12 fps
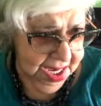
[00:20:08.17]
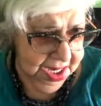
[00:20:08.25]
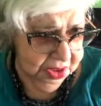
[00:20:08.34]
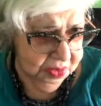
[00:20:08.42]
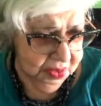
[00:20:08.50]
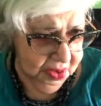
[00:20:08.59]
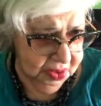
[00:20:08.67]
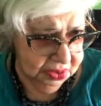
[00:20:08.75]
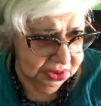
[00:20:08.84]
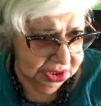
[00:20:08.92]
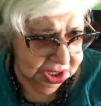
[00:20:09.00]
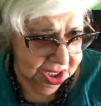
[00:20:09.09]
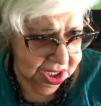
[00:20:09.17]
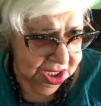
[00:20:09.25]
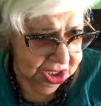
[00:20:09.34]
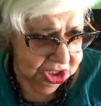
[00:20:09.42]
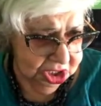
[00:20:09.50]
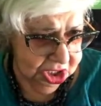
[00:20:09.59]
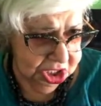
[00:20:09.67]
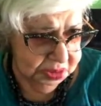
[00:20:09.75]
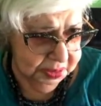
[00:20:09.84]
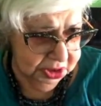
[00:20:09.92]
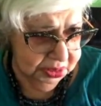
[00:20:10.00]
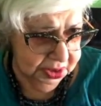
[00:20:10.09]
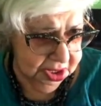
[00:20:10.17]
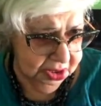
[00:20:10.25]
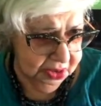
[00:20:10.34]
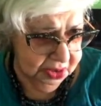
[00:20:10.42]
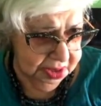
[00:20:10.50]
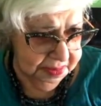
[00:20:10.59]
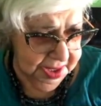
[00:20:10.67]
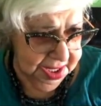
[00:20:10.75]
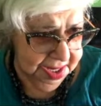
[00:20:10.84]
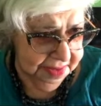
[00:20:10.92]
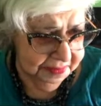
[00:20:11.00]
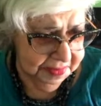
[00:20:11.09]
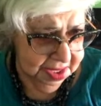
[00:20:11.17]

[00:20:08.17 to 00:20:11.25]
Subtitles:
And Rose, just between you and me,